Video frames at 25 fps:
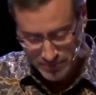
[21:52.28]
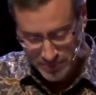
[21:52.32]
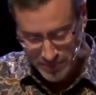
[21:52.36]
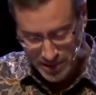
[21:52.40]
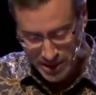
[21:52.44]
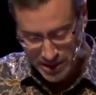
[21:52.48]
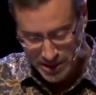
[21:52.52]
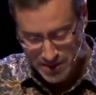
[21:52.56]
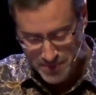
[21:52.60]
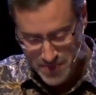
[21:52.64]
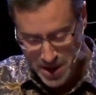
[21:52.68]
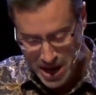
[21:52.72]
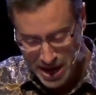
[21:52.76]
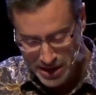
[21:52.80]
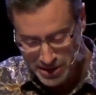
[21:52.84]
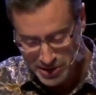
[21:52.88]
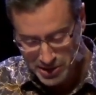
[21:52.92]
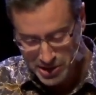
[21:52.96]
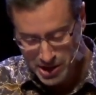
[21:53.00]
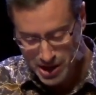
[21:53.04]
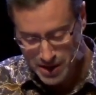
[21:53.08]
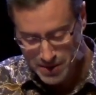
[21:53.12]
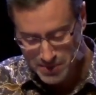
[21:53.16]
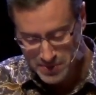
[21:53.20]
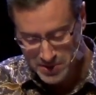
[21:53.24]
And the men
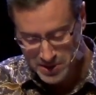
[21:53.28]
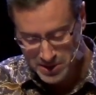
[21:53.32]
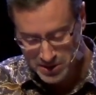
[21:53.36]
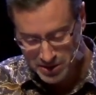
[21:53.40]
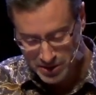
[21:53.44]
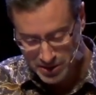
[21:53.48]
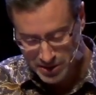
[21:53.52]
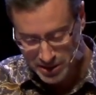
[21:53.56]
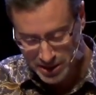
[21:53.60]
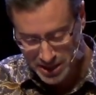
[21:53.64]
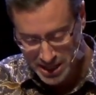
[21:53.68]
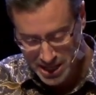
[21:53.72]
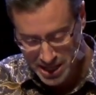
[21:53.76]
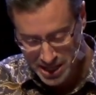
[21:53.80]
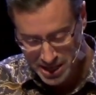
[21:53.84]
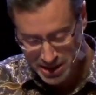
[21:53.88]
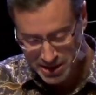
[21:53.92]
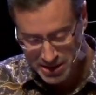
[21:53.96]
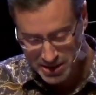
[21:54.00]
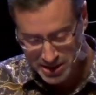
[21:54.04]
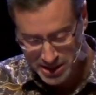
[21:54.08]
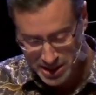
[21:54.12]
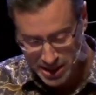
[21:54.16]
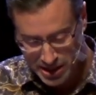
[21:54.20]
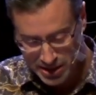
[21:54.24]
come to the king
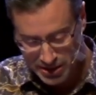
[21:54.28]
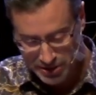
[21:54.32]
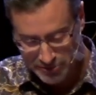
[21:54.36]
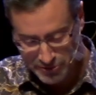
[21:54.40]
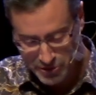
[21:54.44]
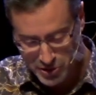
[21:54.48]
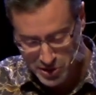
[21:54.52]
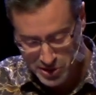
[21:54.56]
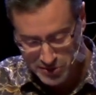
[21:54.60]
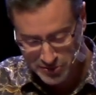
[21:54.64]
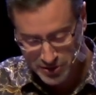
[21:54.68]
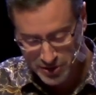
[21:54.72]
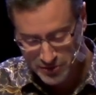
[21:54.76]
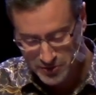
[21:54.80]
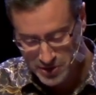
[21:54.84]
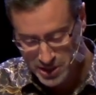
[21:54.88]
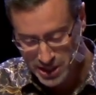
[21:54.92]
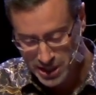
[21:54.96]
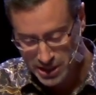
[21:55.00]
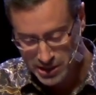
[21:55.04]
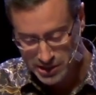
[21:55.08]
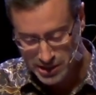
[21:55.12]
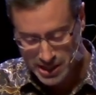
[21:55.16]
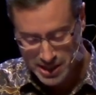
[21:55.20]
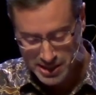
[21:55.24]
again in verse
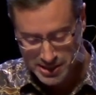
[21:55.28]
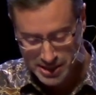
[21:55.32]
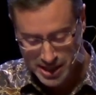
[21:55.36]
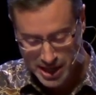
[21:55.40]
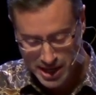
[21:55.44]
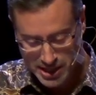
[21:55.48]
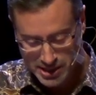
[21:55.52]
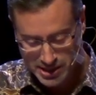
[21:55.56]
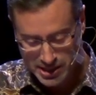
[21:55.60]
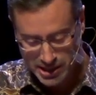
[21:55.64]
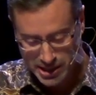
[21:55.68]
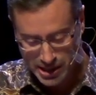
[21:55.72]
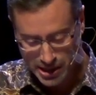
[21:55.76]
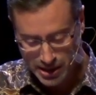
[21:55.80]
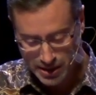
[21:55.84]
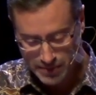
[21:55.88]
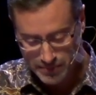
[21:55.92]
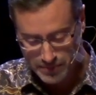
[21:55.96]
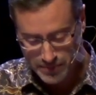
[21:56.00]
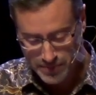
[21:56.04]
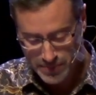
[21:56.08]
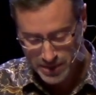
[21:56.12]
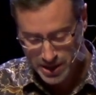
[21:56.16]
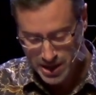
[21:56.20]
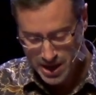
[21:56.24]
15, and they say to
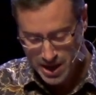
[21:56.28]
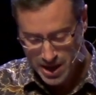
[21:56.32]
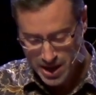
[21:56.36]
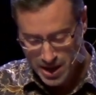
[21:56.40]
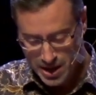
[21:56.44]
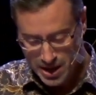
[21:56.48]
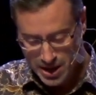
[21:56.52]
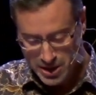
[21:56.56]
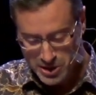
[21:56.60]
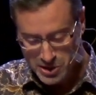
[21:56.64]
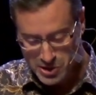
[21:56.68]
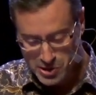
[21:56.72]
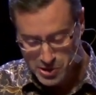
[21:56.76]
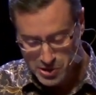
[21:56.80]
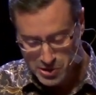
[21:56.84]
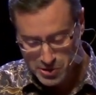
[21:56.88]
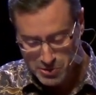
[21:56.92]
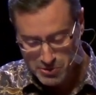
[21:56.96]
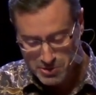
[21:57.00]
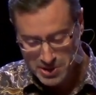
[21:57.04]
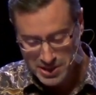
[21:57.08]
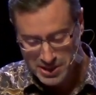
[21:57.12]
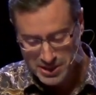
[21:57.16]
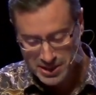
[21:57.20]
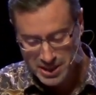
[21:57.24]
him,
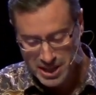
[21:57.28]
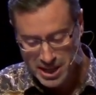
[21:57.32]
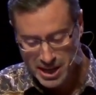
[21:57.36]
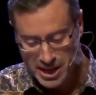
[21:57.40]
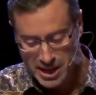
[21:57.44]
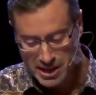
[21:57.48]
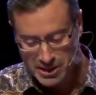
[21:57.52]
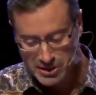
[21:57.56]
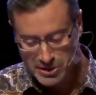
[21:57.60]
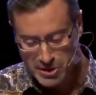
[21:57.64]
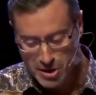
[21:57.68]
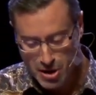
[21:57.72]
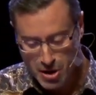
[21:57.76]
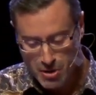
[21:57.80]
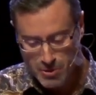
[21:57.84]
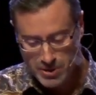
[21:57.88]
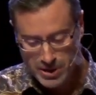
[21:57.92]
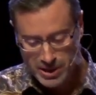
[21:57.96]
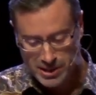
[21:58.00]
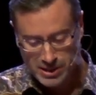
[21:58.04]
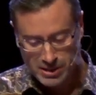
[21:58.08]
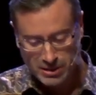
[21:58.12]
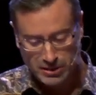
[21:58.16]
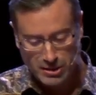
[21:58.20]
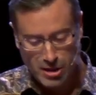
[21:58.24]
"You as king know it
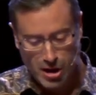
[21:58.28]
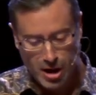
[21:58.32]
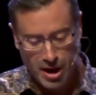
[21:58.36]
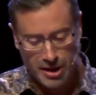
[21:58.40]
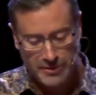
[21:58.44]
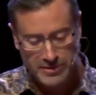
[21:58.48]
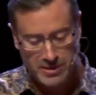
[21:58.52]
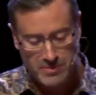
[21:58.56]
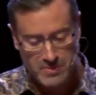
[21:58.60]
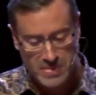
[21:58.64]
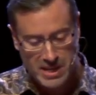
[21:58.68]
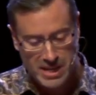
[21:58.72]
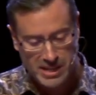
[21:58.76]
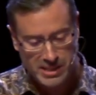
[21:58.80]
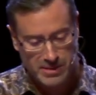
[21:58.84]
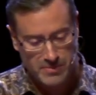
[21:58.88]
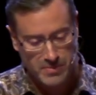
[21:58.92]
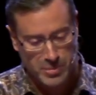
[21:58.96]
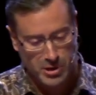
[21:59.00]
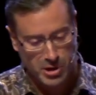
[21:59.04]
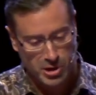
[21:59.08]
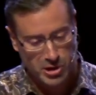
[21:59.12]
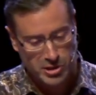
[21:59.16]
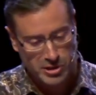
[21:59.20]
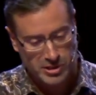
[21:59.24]
is a law of the Medes and
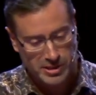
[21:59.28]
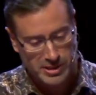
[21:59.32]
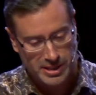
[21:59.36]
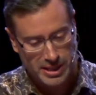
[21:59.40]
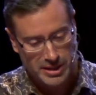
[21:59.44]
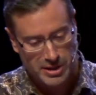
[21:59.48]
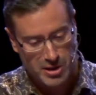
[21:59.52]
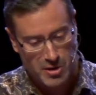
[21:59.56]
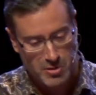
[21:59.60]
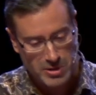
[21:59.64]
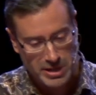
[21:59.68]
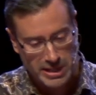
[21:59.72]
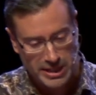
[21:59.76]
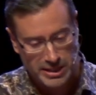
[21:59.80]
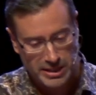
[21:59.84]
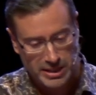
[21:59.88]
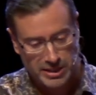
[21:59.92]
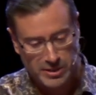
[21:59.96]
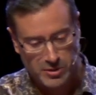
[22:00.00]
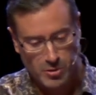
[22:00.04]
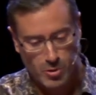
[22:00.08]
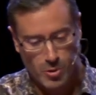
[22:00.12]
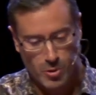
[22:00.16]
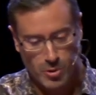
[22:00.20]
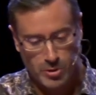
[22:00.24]
Persians that no edict
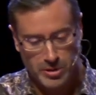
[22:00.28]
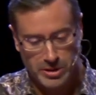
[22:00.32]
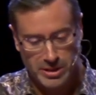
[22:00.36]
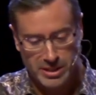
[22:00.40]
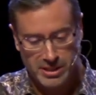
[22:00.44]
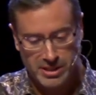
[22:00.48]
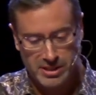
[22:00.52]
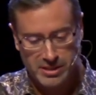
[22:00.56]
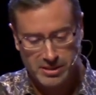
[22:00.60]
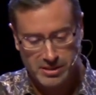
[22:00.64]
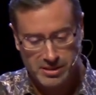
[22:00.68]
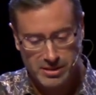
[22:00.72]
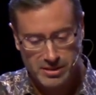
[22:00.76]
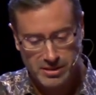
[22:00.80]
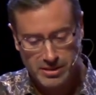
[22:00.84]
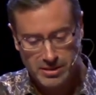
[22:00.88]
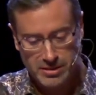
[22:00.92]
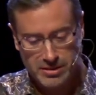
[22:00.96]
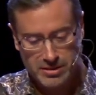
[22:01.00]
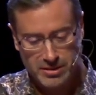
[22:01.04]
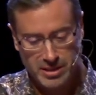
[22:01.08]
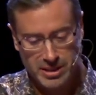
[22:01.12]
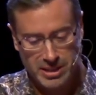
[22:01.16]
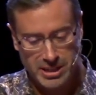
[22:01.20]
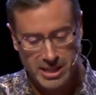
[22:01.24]
or ordinance
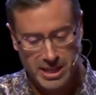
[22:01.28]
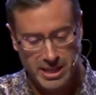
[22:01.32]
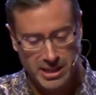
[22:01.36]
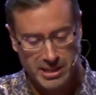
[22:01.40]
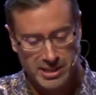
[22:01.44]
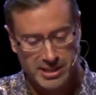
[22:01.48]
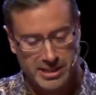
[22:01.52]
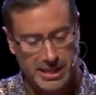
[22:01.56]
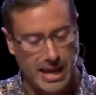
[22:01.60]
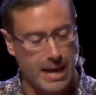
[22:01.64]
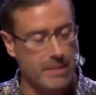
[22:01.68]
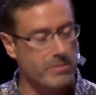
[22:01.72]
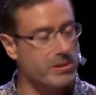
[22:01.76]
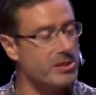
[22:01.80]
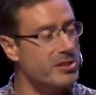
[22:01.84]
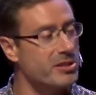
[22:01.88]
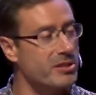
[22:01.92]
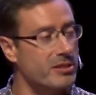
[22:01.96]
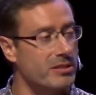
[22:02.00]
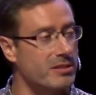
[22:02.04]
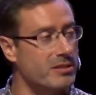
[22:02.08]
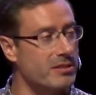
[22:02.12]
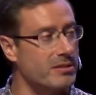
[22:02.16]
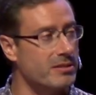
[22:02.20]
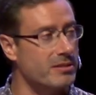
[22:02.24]
the king
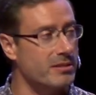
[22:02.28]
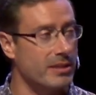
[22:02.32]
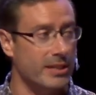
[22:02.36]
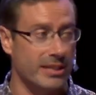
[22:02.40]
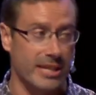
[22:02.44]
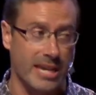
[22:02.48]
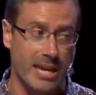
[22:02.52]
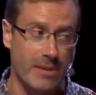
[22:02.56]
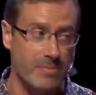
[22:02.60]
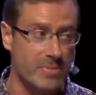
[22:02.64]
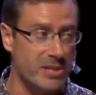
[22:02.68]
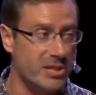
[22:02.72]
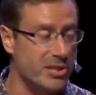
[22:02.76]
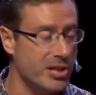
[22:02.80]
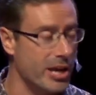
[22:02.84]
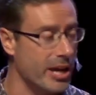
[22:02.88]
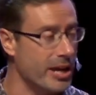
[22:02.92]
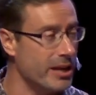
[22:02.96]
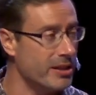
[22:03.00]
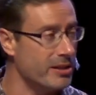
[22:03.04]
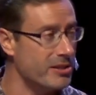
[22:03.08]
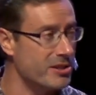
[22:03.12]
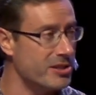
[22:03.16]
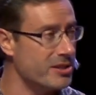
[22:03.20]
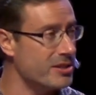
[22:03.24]
establishes, it can't be
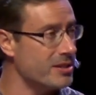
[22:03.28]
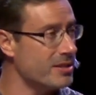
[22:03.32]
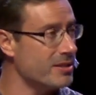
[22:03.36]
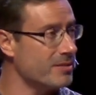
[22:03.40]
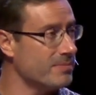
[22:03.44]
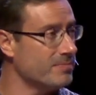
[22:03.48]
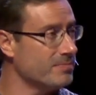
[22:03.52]
changed.